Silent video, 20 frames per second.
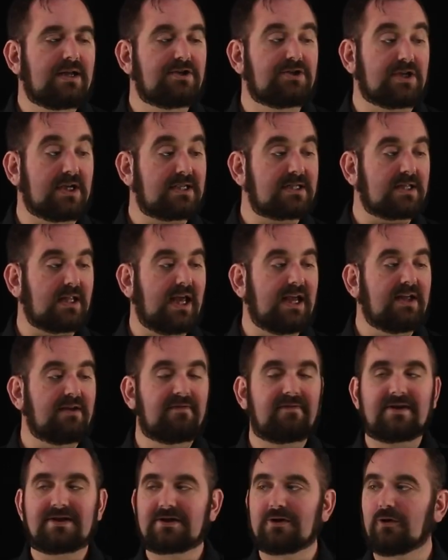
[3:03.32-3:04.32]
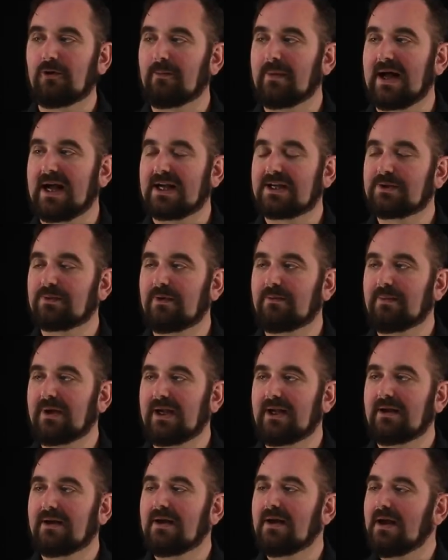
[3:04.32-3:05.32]
just like a physical box would
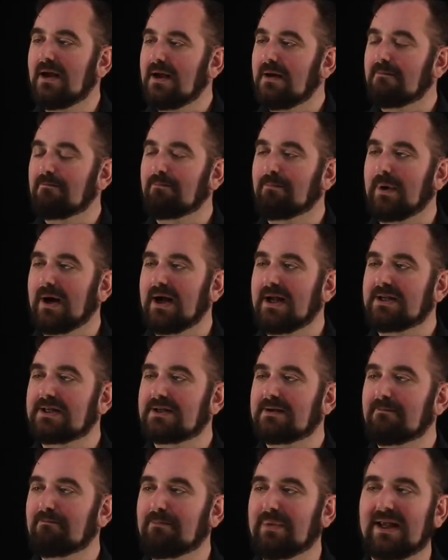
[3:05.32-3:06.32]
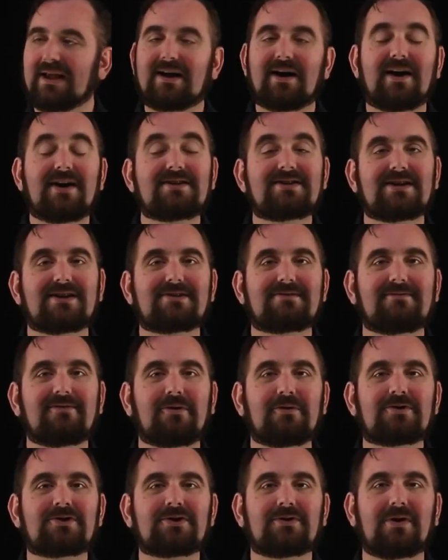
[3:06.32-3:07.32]
be. But because it's
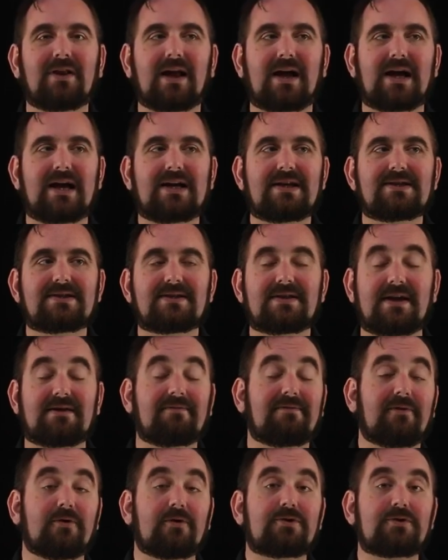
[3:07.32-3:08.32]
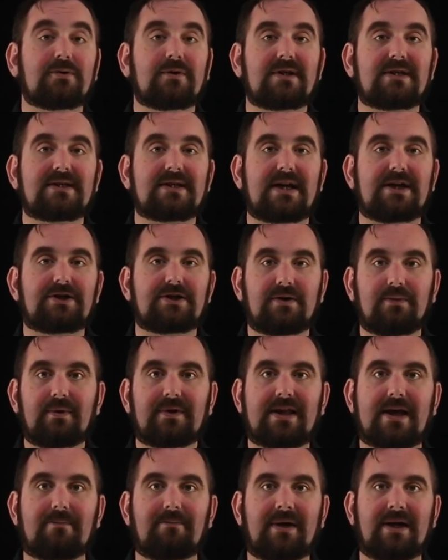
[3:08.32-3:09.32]
virtualized, that virtualization,
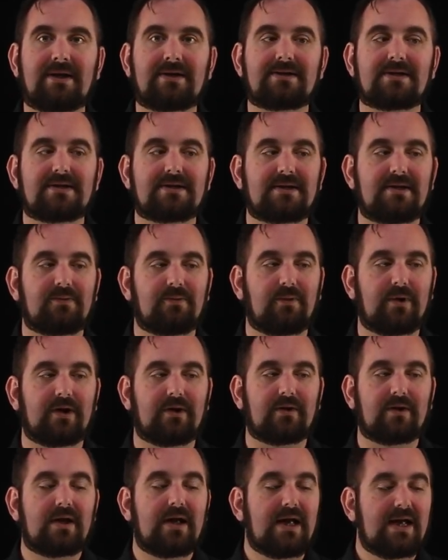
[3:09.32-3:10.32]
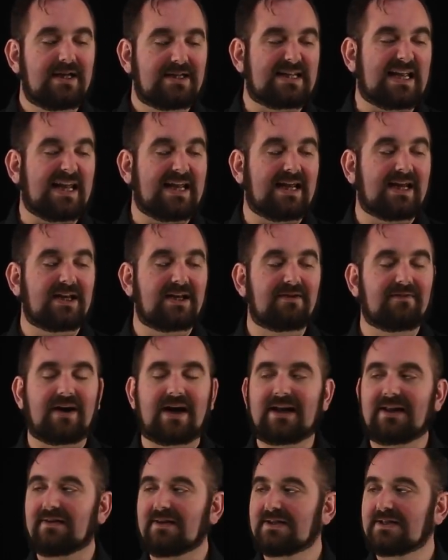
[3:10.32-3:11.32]
what that means is that we're taking and
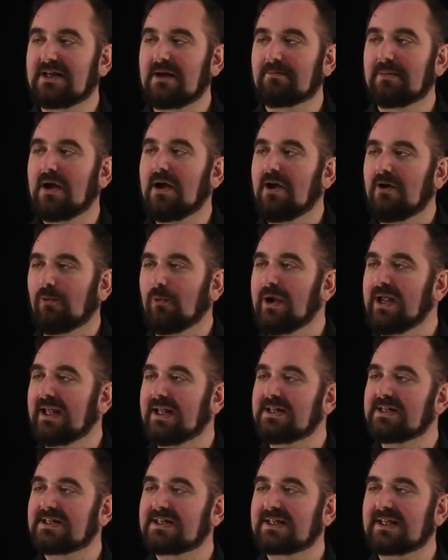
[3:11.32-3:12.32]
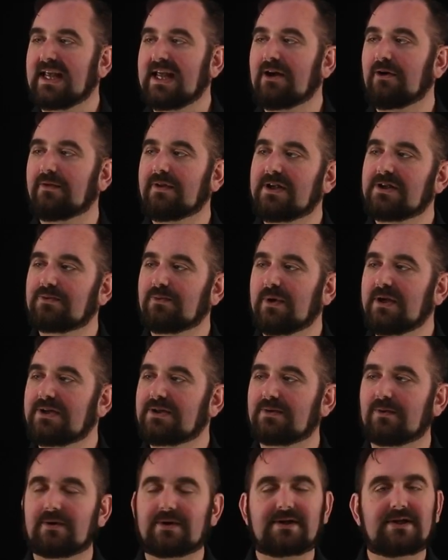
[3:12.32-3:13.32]
dividing these up, we can scale these
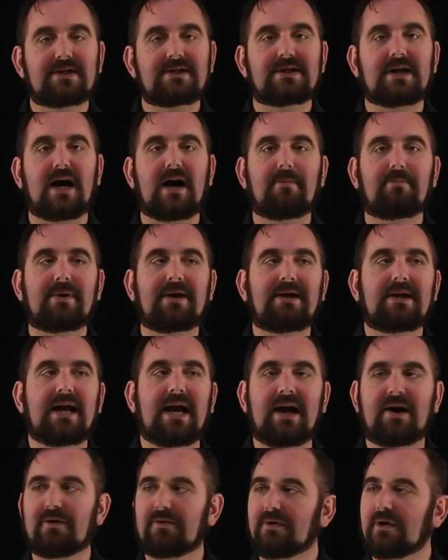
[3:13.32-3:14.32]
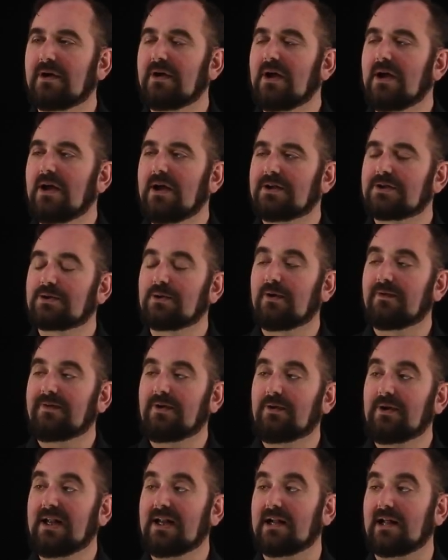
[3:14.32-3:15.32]
resources up and down. So if
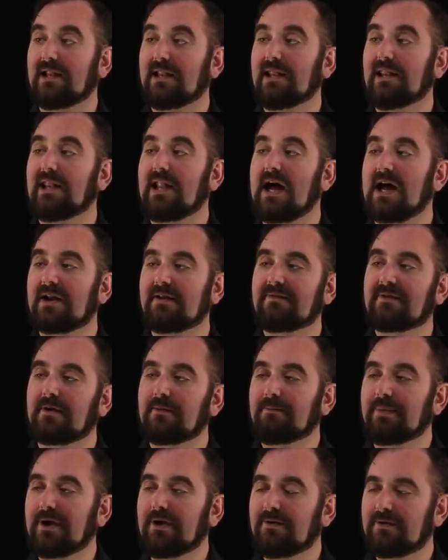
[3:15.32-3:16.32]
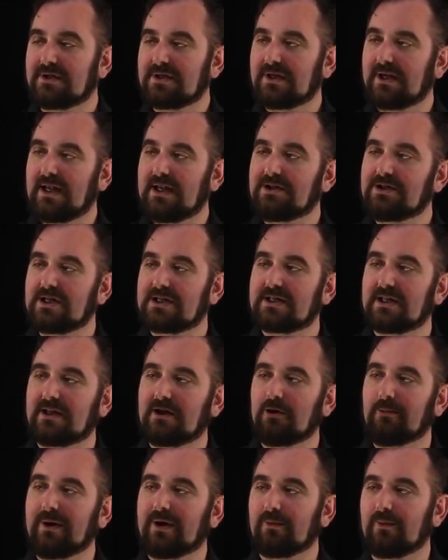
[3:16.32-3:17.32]
you need a lot of compute and just a
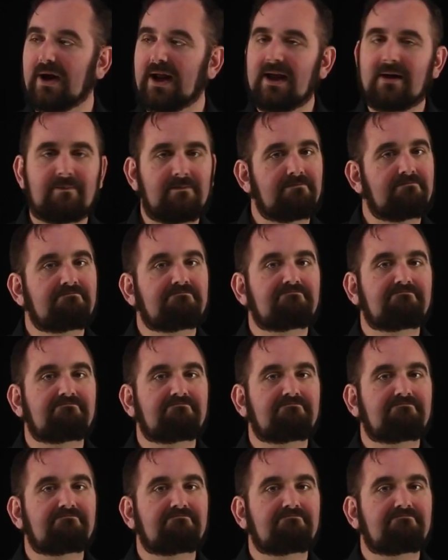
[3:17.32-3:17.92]
little bit of RAM,